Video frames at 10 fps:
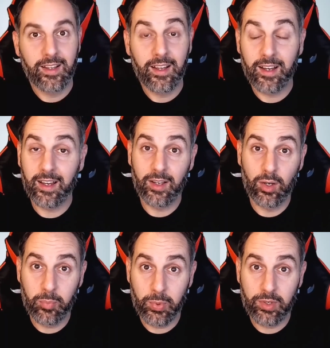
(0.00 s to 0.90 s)
I
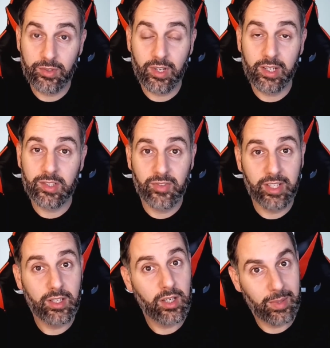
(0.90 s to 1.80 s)
hope you enjoyed this
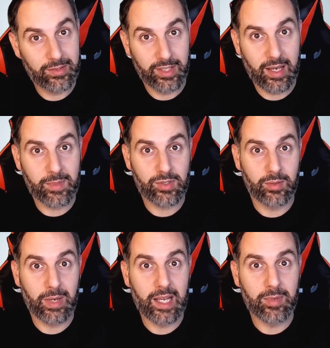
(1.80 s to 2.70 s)
video about the
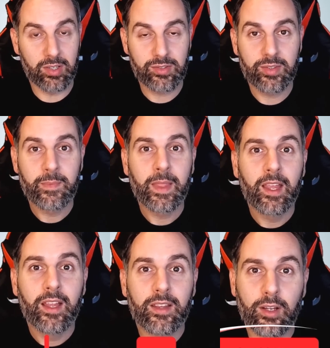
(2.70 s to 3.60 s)
Amazon buy box.
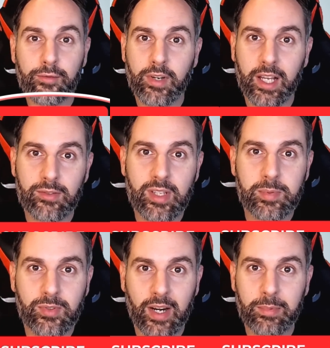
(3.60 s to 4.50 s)
Don't forget to
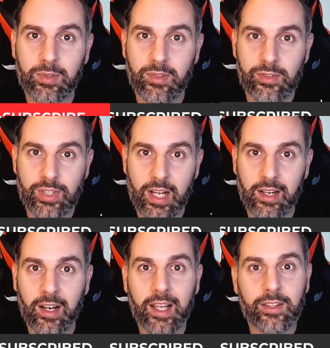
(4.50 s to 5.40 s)
subscribe to this
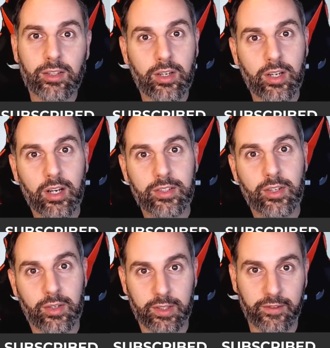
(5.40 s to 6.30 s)
channel and turn on
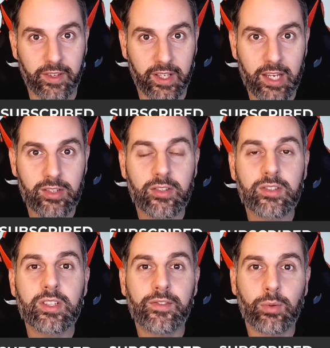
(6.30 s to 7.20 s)
your
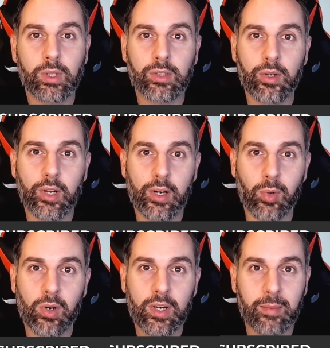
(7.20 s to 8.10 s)
notifications if you want to learn
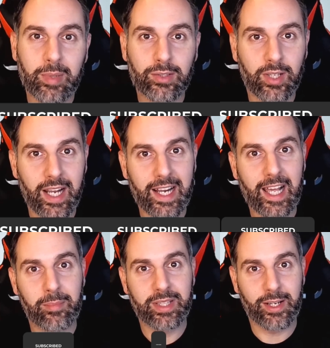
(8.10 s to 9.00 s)
more about online
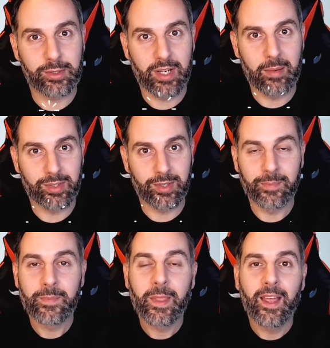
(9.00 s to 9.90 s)
arbitrage on Amazon.
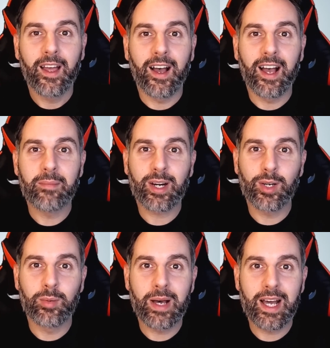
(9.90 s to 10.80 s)
I'm
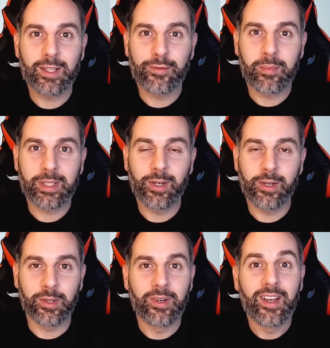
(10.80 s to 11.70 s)
Marco Lombardo from
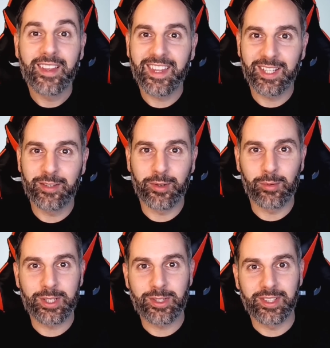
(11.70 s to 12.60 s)
Actorio. Thank you for
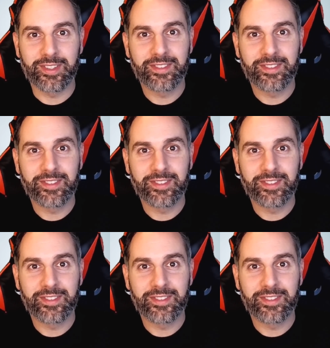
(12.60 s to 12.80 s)
watching.